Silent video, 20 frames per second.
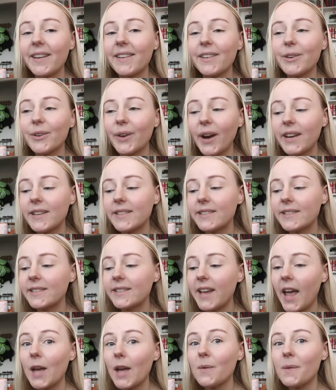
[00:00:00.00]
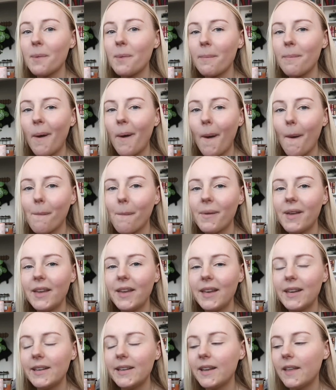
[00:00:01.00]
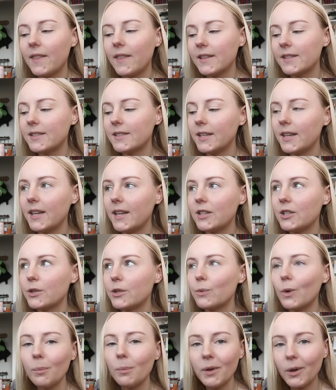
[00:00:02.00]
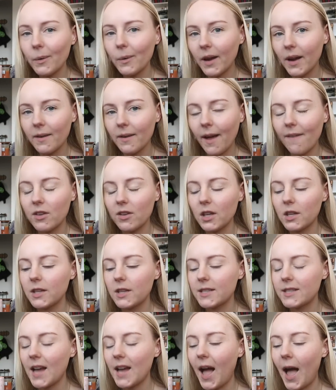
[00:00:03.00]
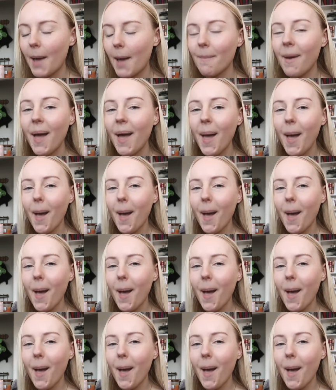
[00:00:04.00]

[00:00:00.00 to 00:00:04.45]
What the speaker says: a great day with my mom in this city, just roaming around, having a good time.